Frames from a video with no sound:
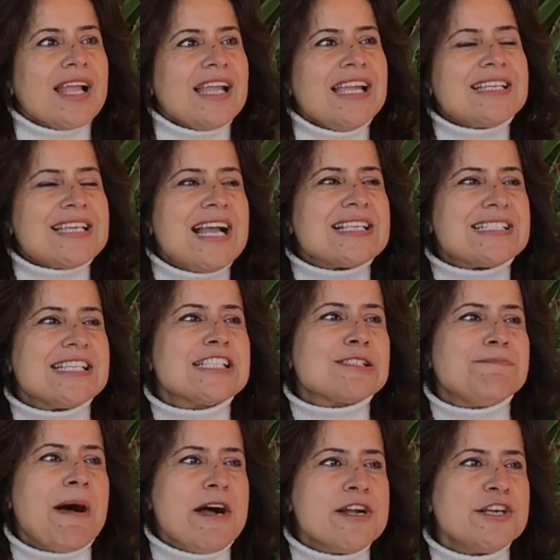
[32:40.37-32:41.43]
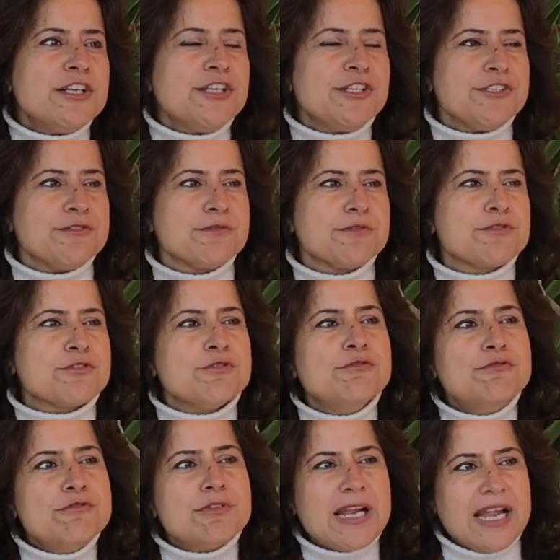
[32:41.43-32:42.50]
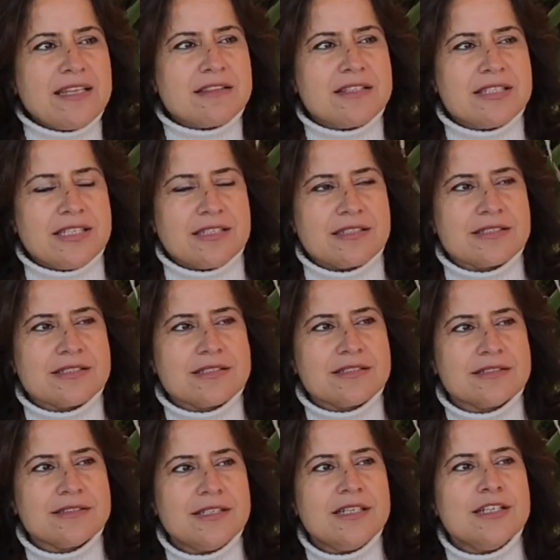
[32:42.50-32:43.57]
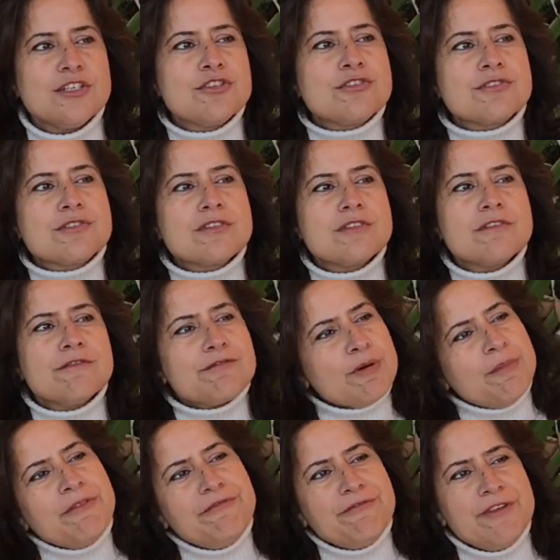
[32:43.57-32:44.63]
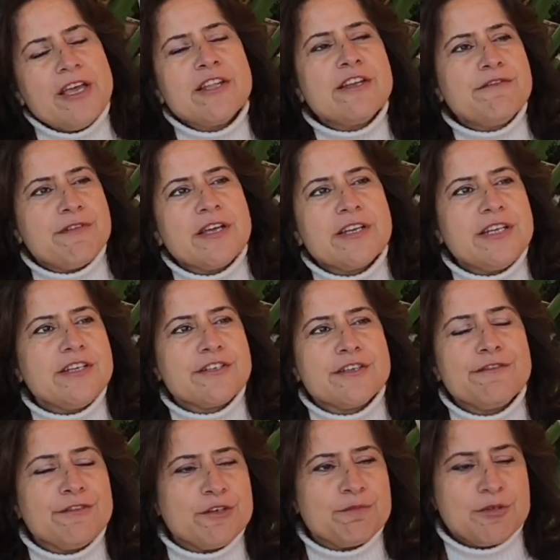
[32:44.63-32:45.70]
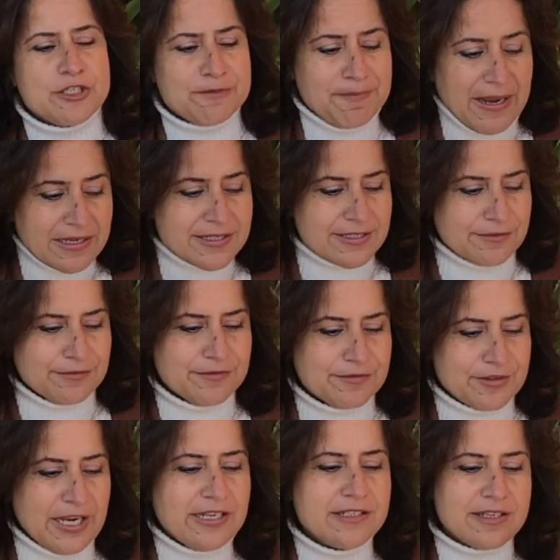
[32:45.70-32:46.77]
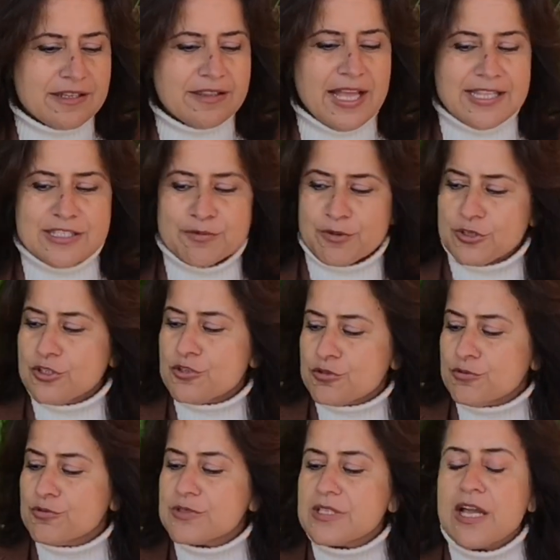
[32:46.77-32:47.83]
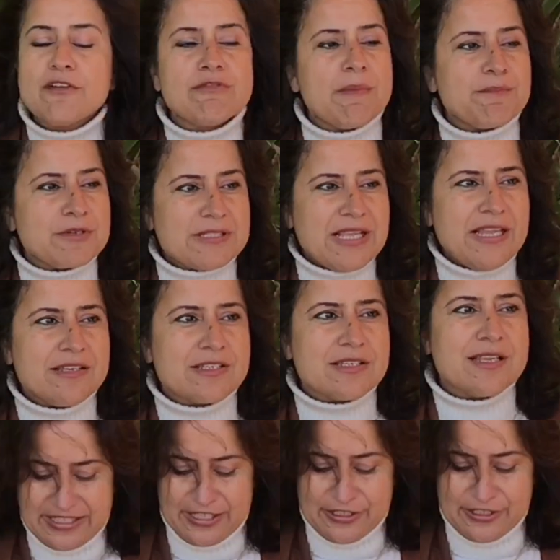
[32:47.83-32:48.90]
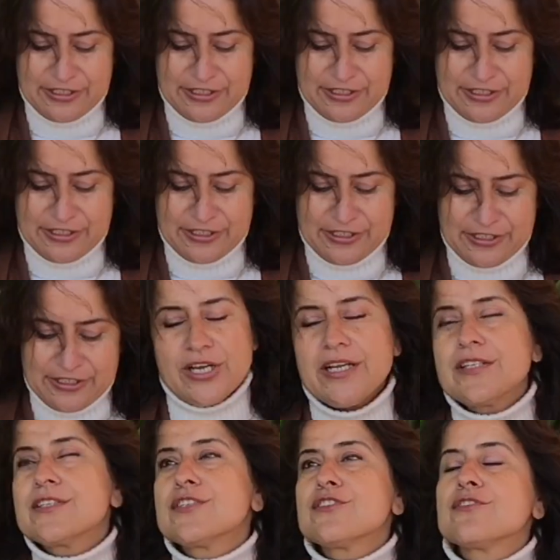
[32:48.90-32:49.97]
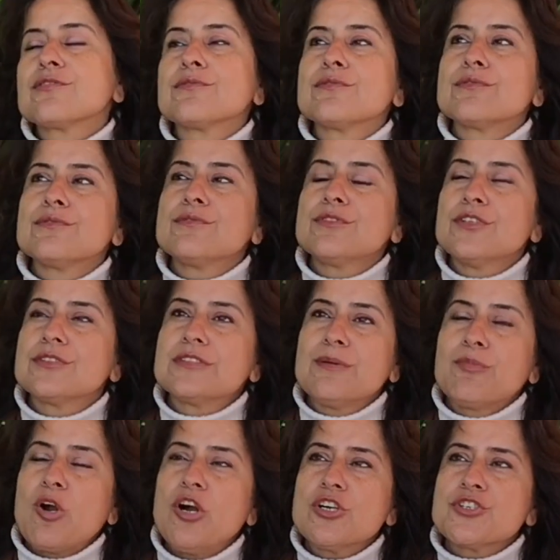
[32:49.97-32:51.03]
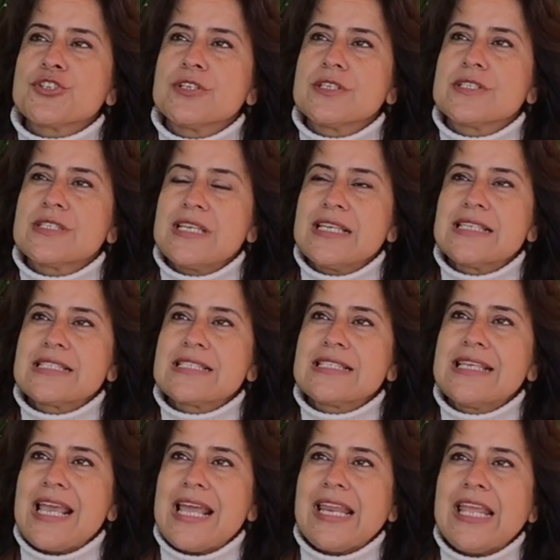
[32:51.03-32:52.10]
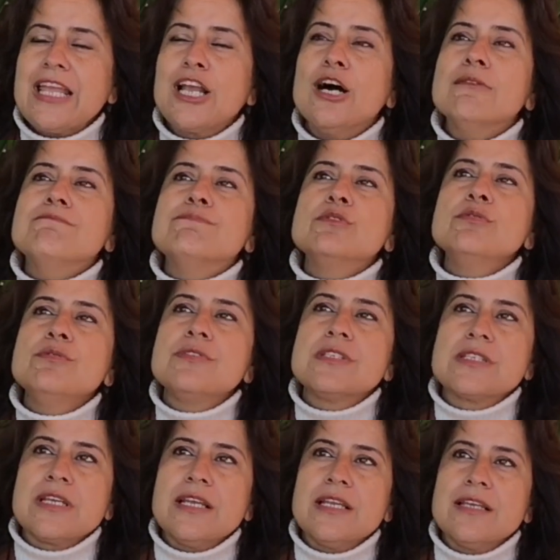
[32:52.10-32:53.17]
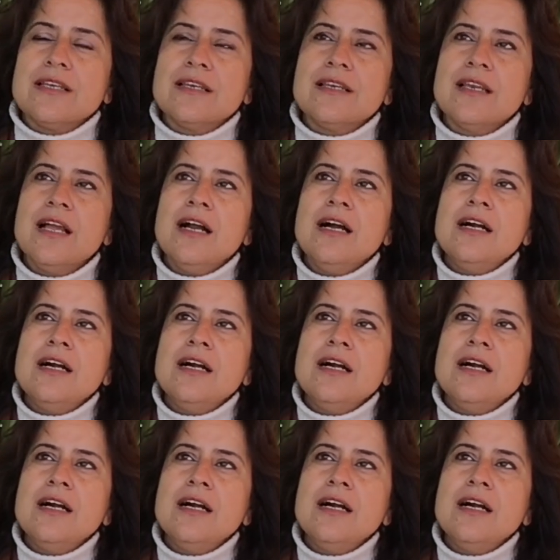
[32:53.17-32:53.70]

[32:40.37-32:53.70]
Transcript: it has inspired you to look at things from a very, very different perspective, right? And that's what the twos represent. That you've had a chance to, your subconscious is getting a boost in